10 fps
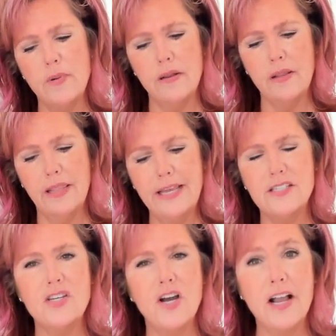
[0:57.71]
but
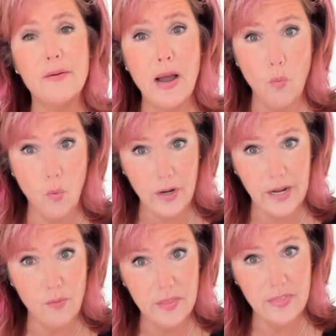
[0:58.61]
let's talk about
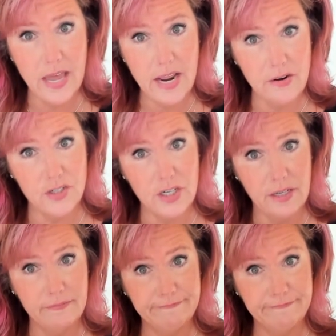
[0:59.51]
working with that energy.